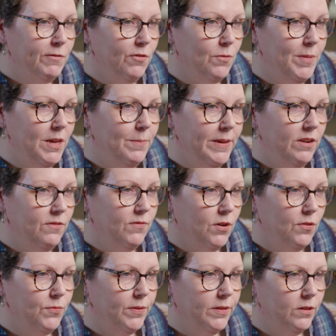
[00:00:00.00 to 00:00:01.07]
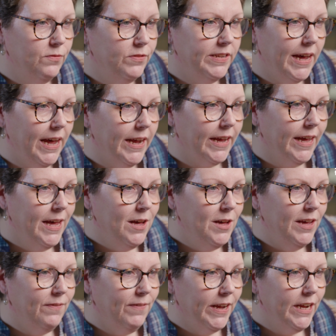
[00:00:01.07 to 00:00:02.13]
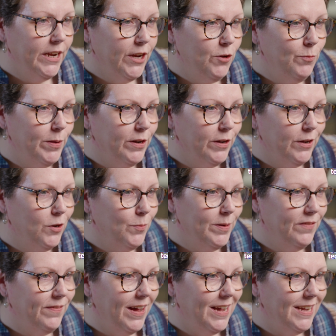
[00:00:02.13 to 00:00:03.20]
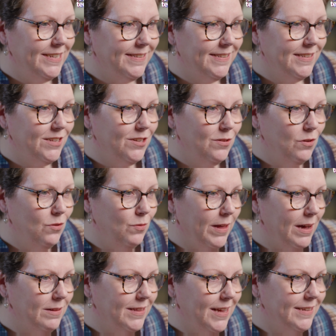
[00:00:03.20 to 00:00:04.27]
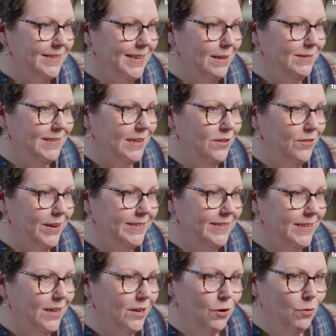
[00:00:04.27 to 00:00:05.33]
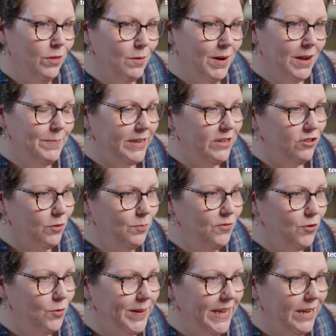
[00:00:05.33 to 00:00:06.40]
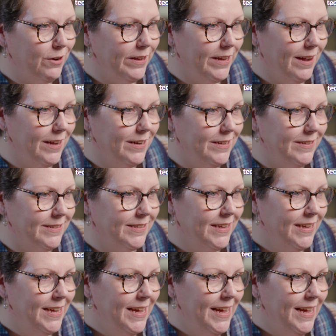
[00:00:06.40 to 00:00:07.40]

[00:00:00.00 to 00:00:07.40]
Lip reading: For me, being involved with Love Tech, if I can open a couple of eyes to, oh, that sounds interesting, and oh, there might be a job for me here in the island,